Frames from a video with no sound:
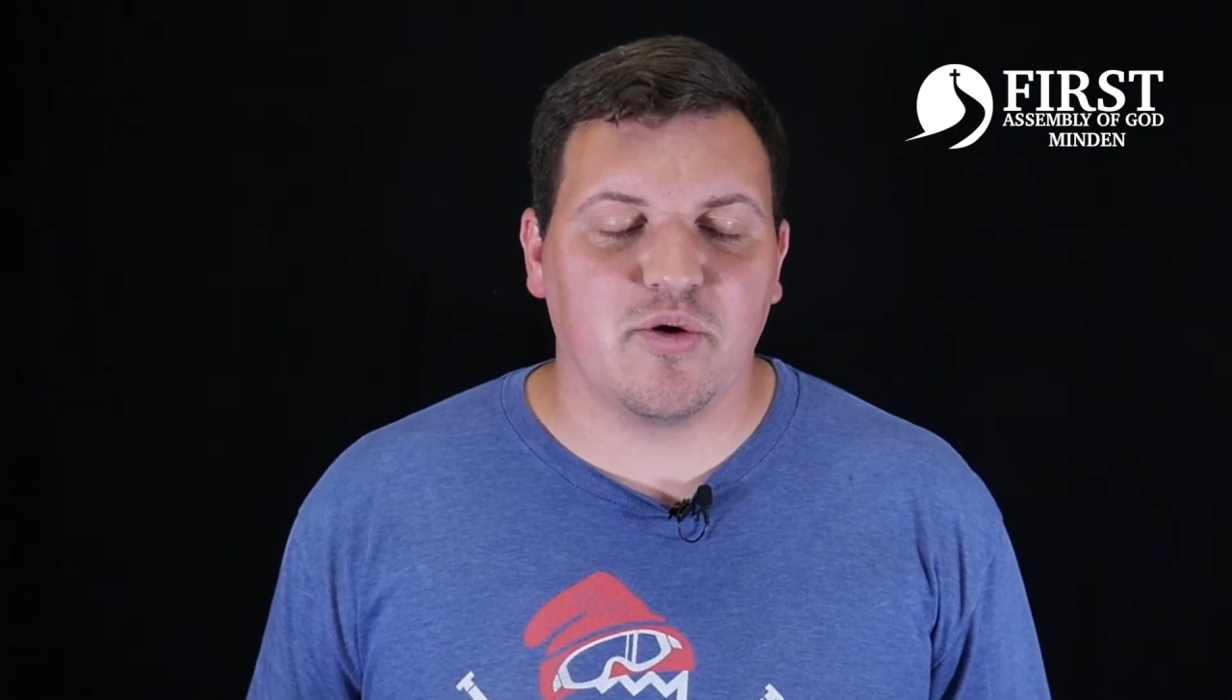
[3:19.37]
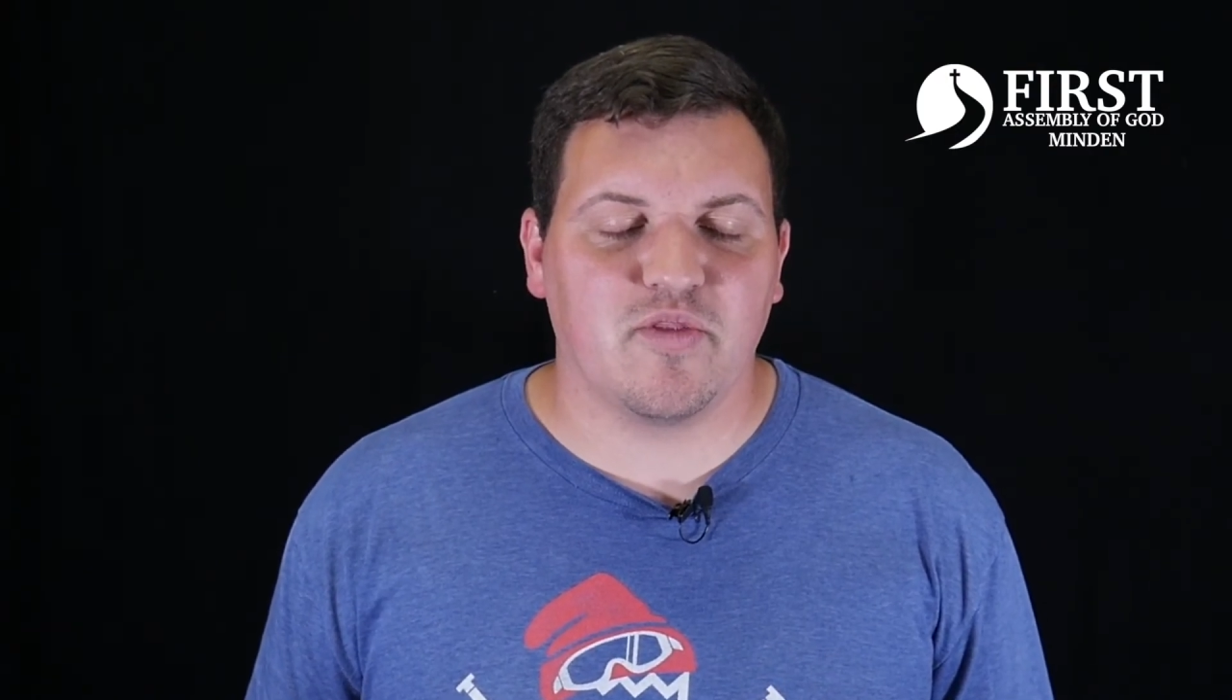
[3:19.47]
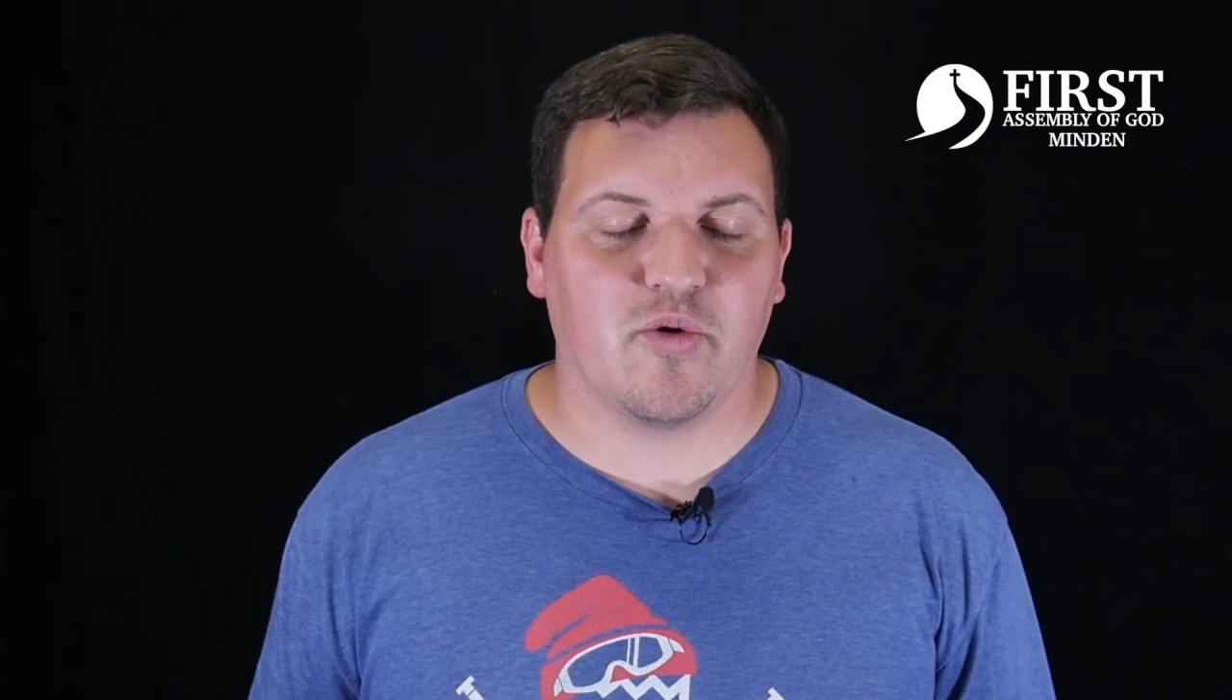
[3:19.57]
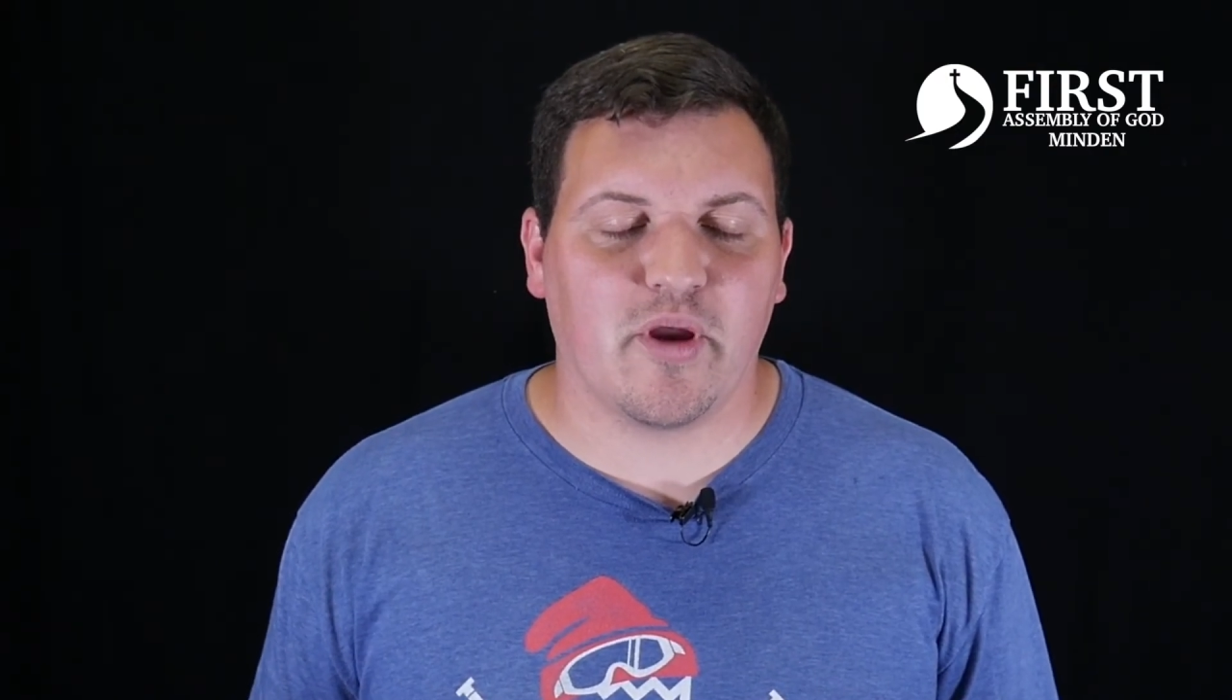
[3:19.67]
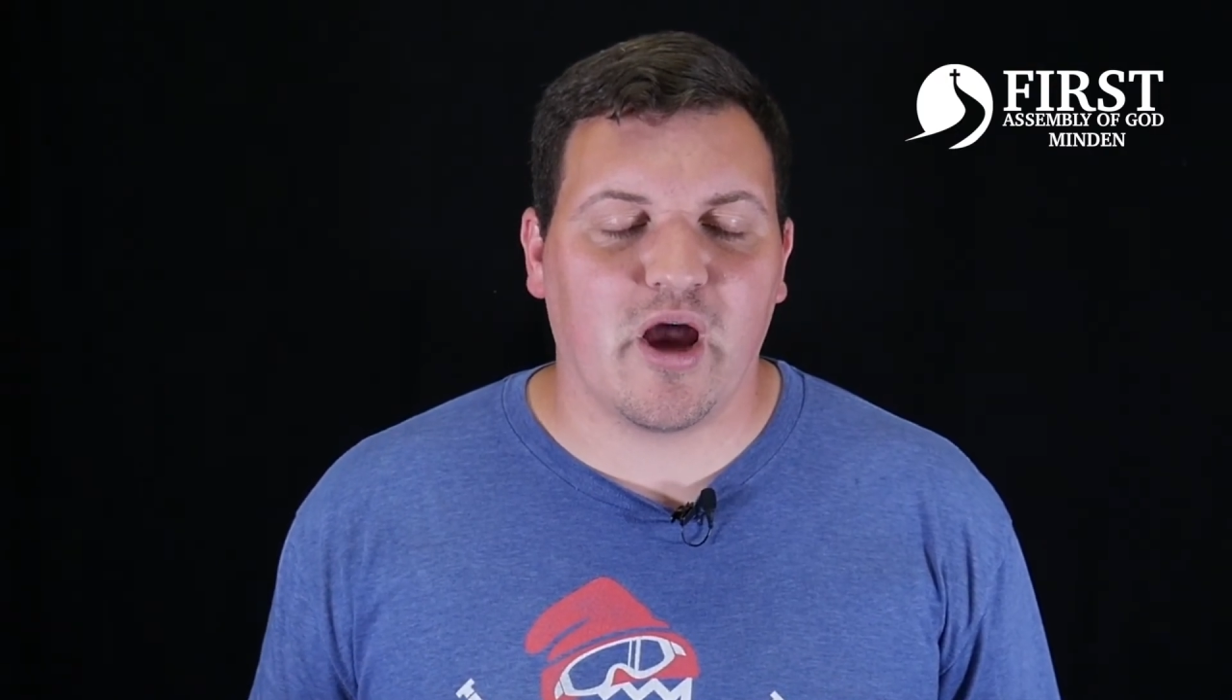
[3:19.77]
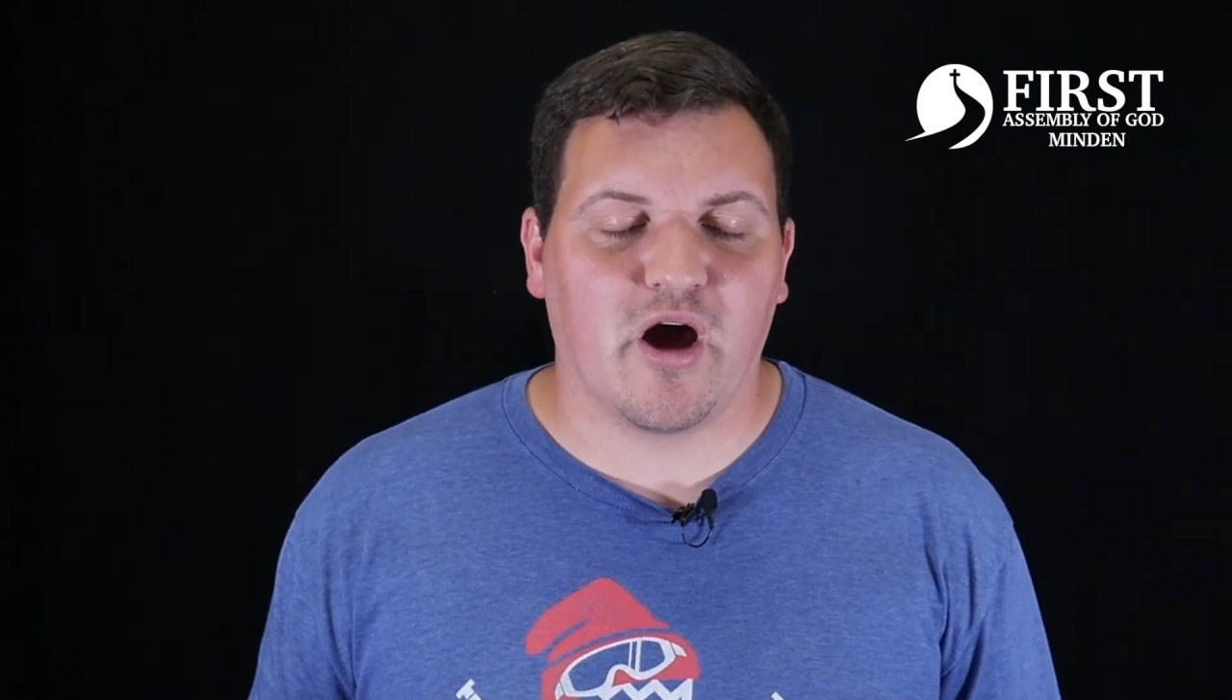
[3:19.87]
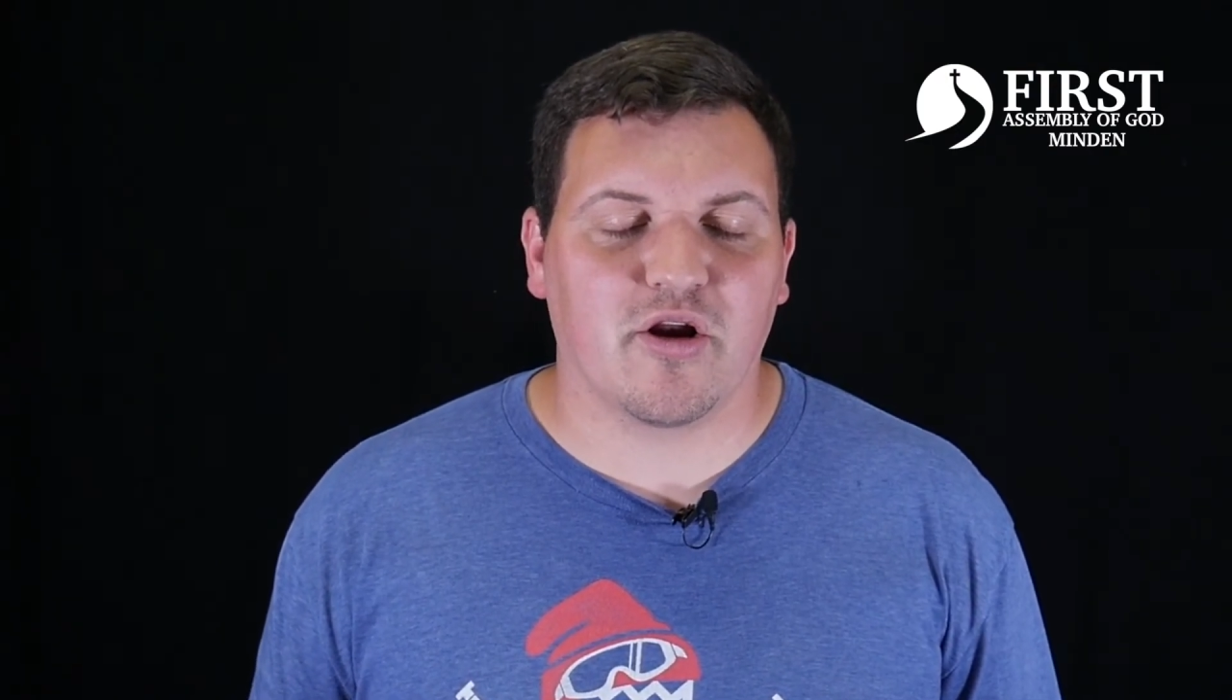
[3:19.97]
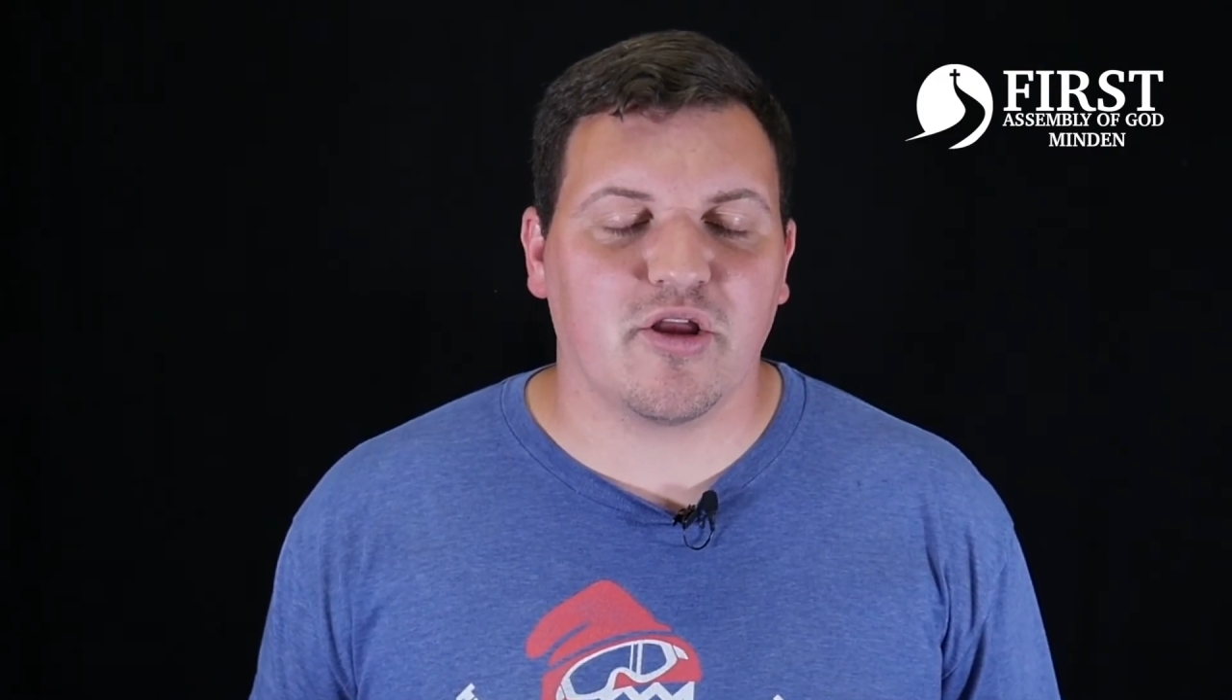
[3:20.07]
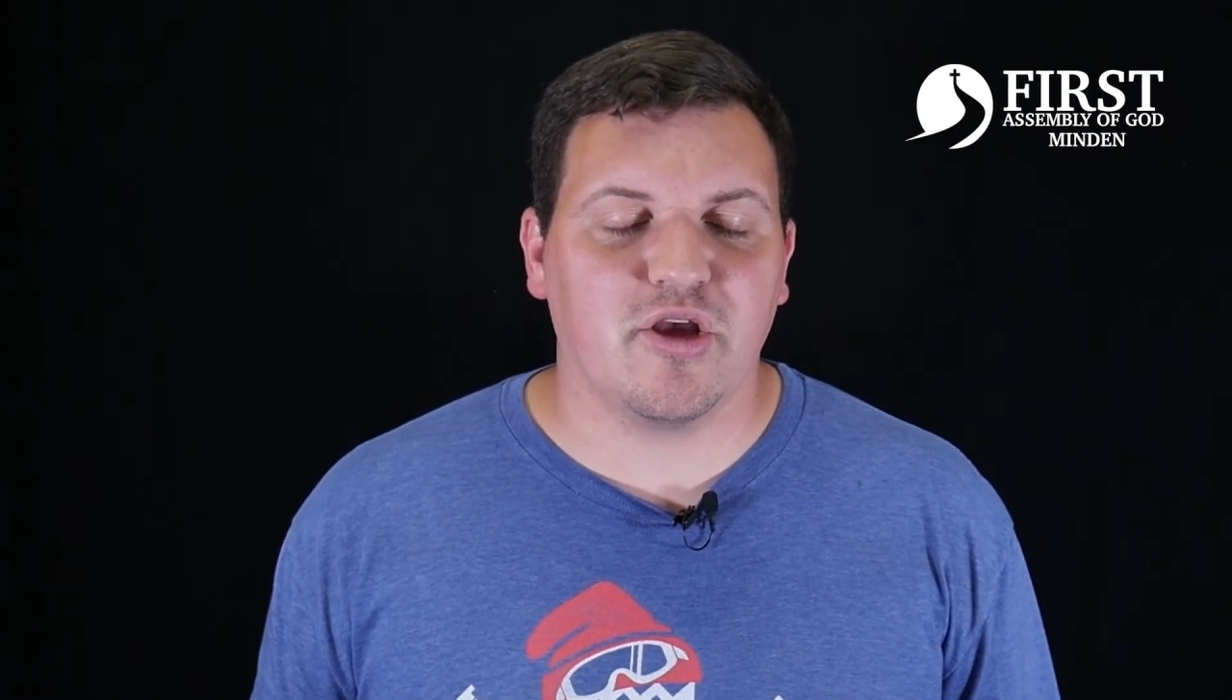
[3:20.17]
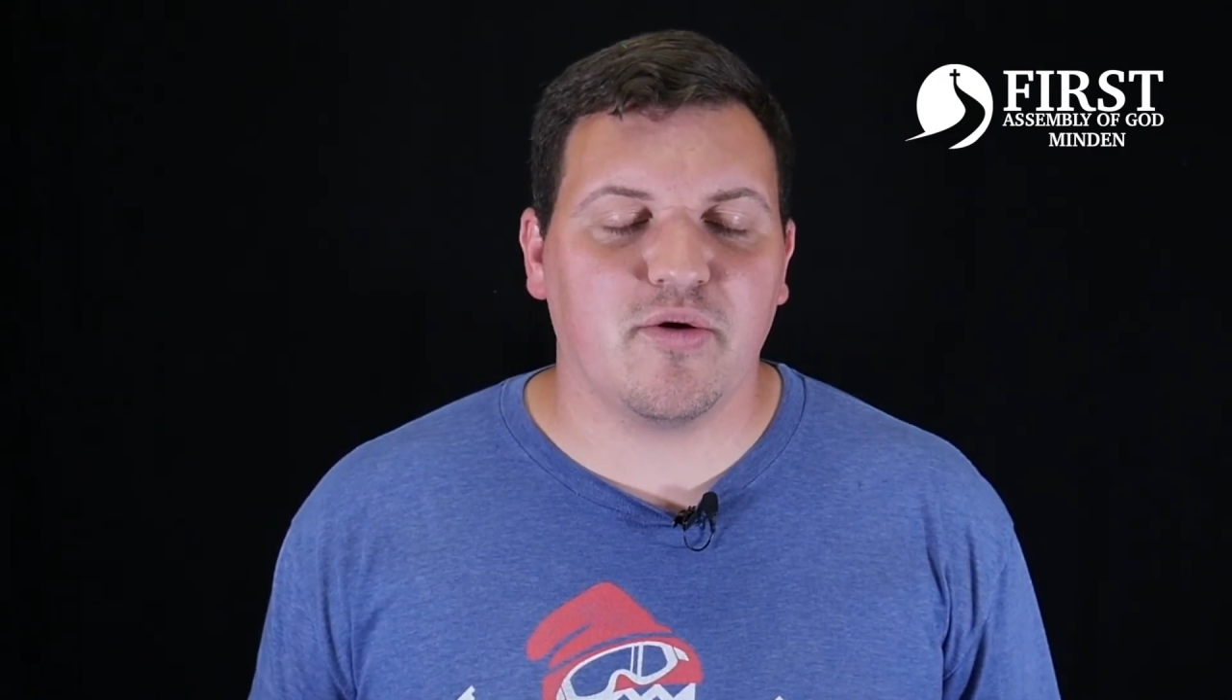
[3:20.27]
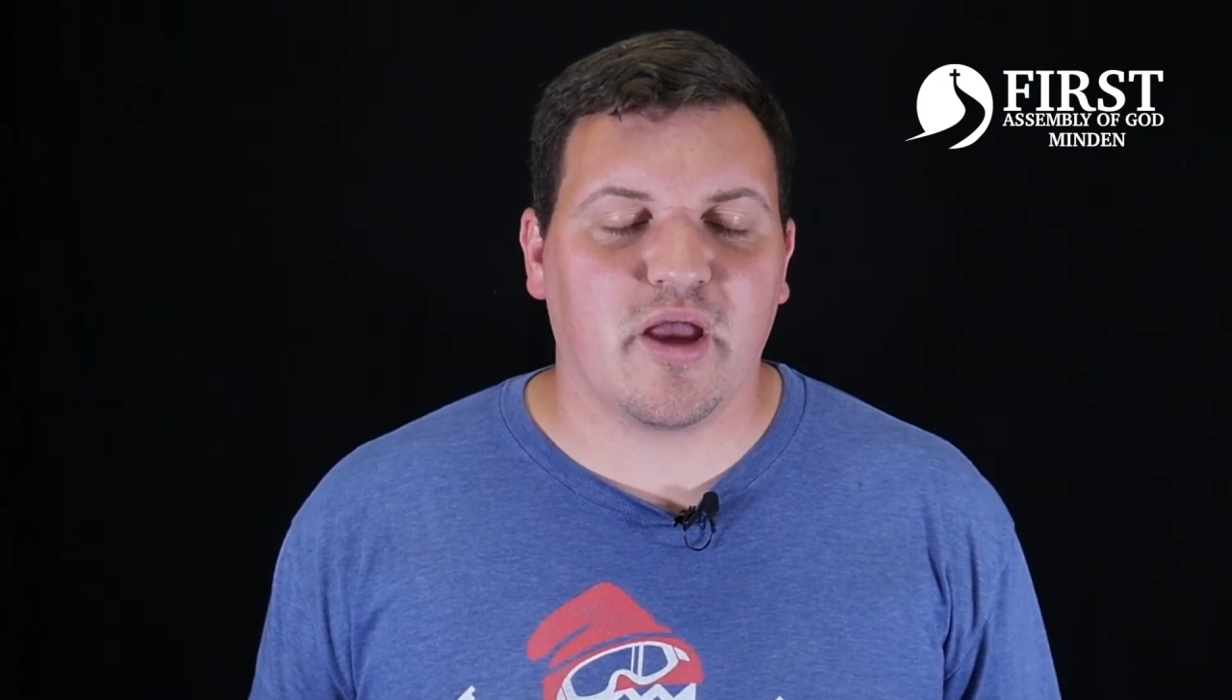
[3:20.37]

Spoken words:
and that we honor you,